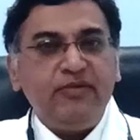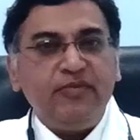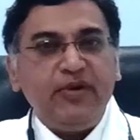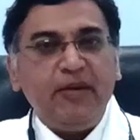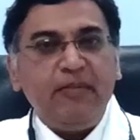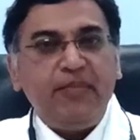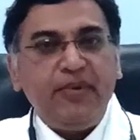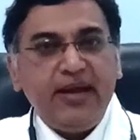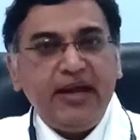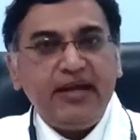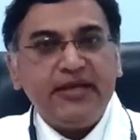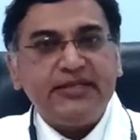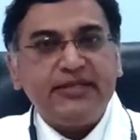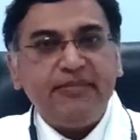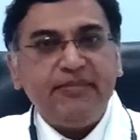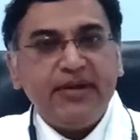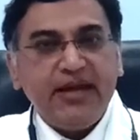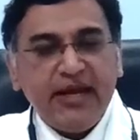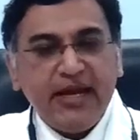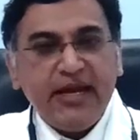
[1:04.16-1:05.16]
while playing
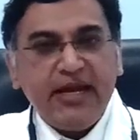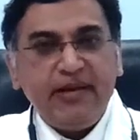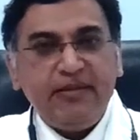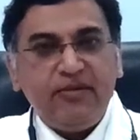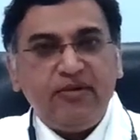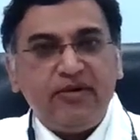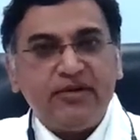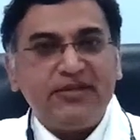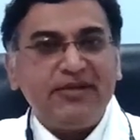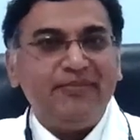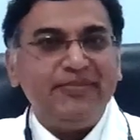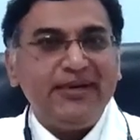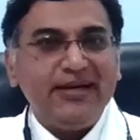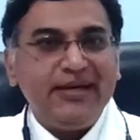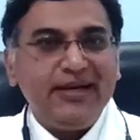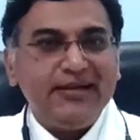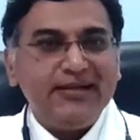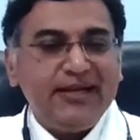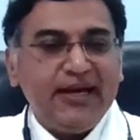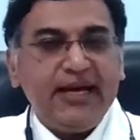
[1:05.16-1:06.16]
some game or something
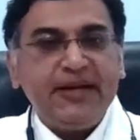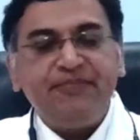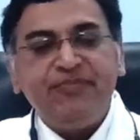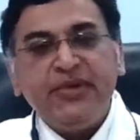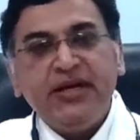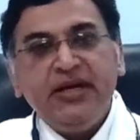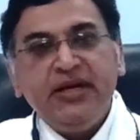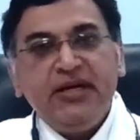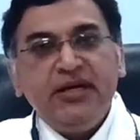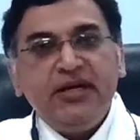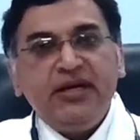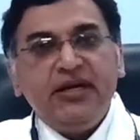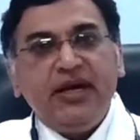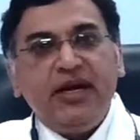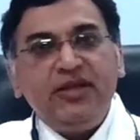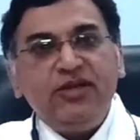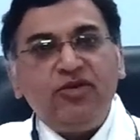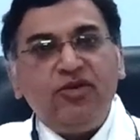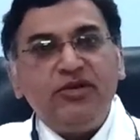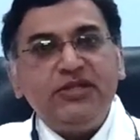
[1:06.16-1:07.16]
like that.
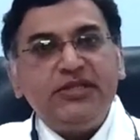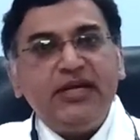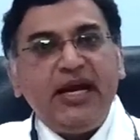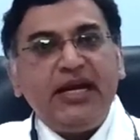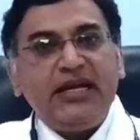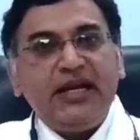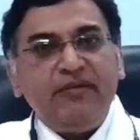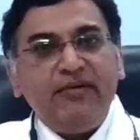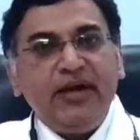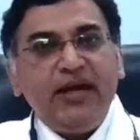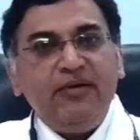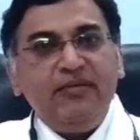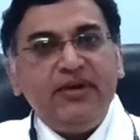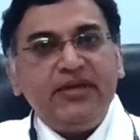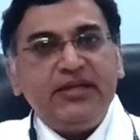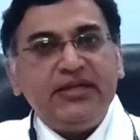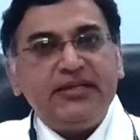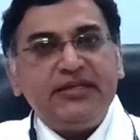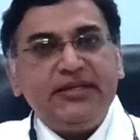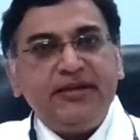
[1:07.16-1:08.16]
And those get away with
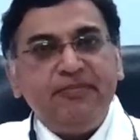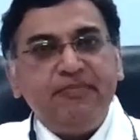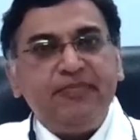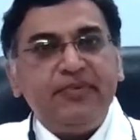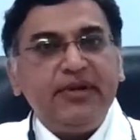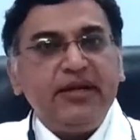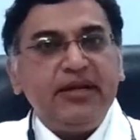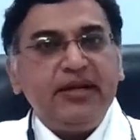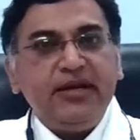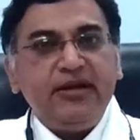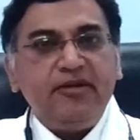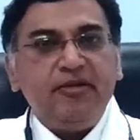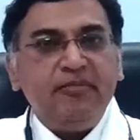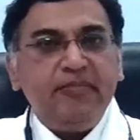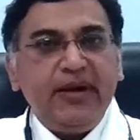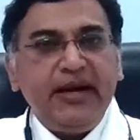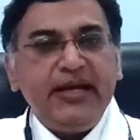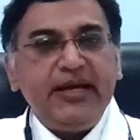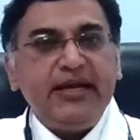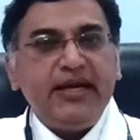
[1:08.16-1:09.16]
a simple,
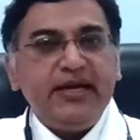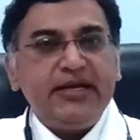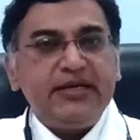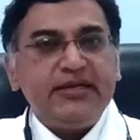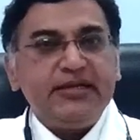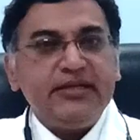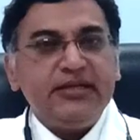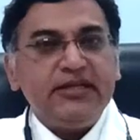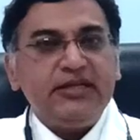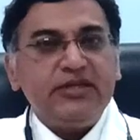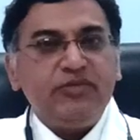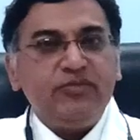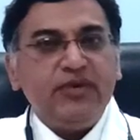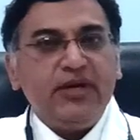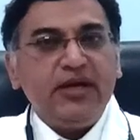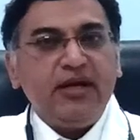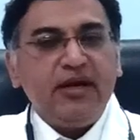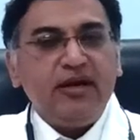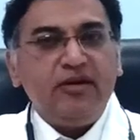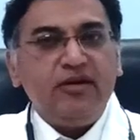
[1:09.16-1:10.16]
medications,
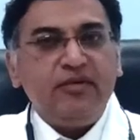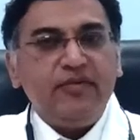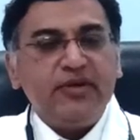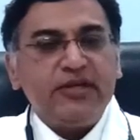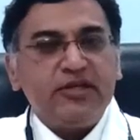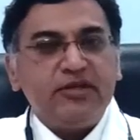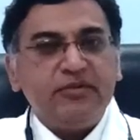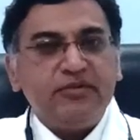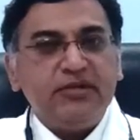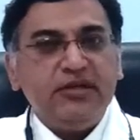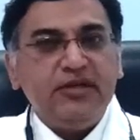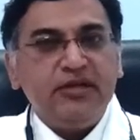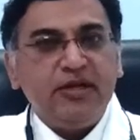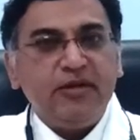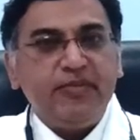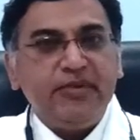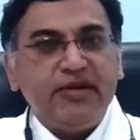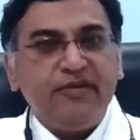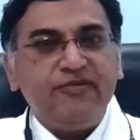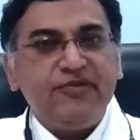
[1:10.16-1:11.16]
it's a little
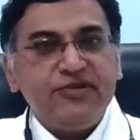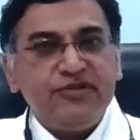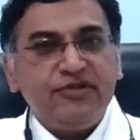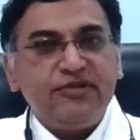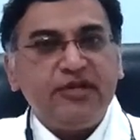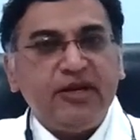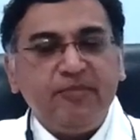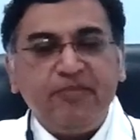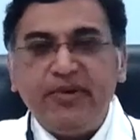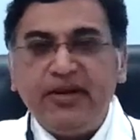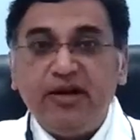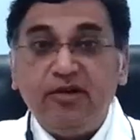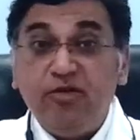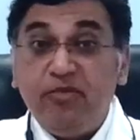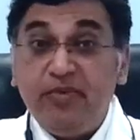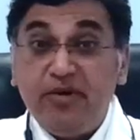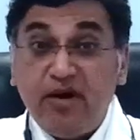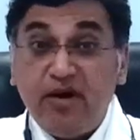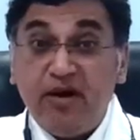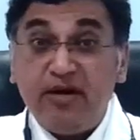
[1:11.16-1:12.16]
bit of physiotherapy and
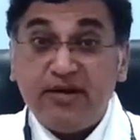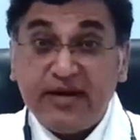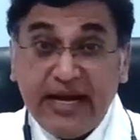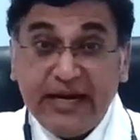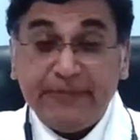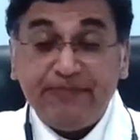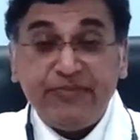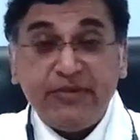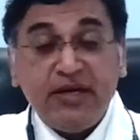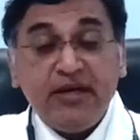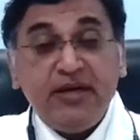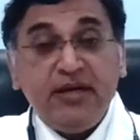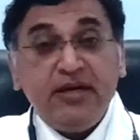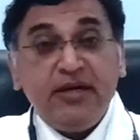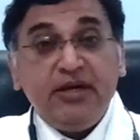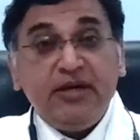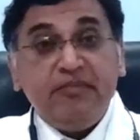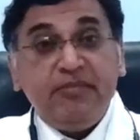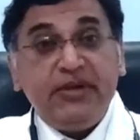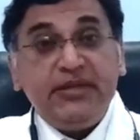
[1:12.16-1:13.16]
it'll be all right.
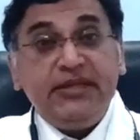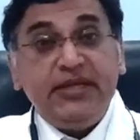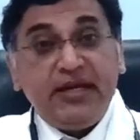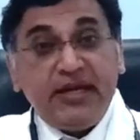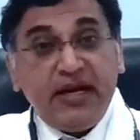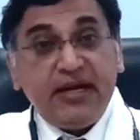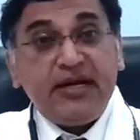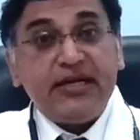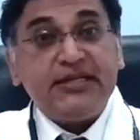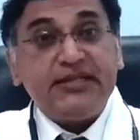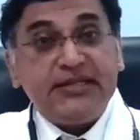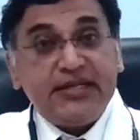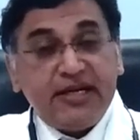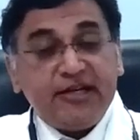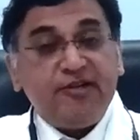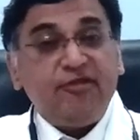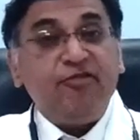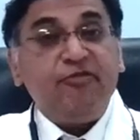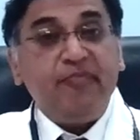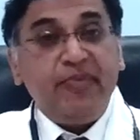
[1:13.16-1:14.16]
But there are a set
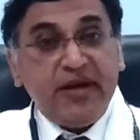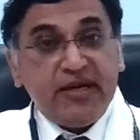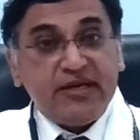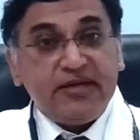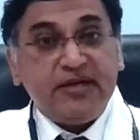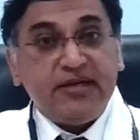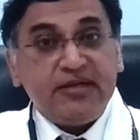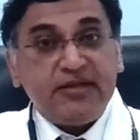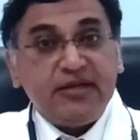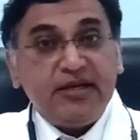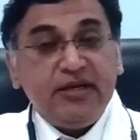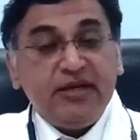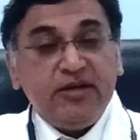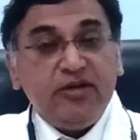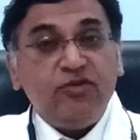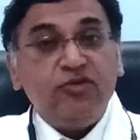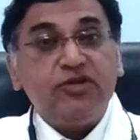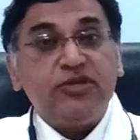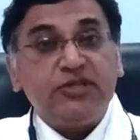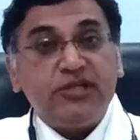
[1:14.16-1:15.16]
of patients
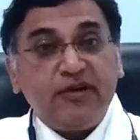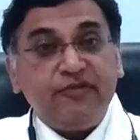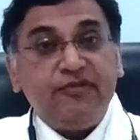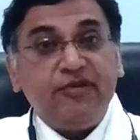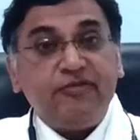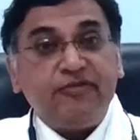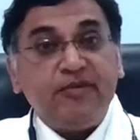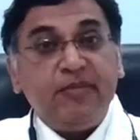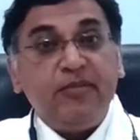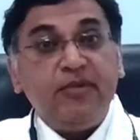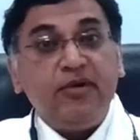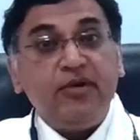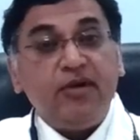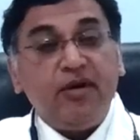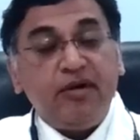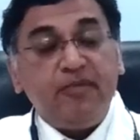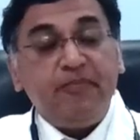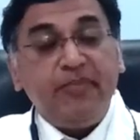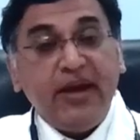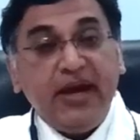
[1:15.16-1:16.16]
who suffer from
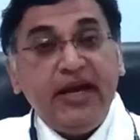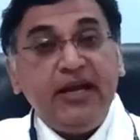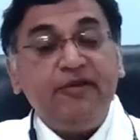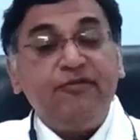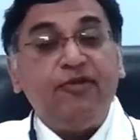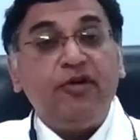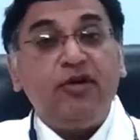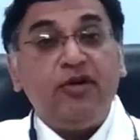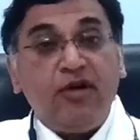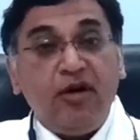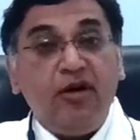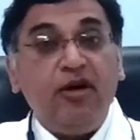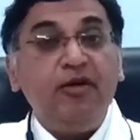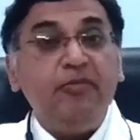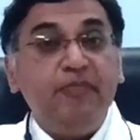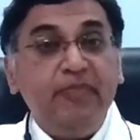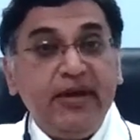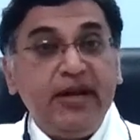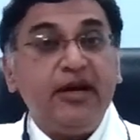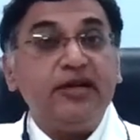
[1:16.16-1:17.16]
pain for
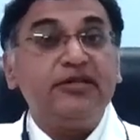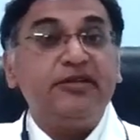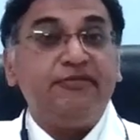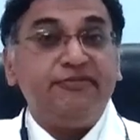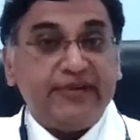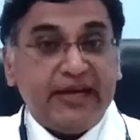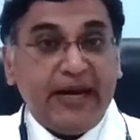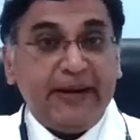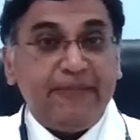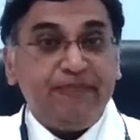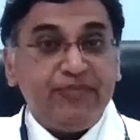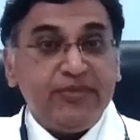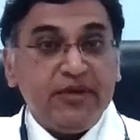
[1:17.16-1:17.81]
long periods of time,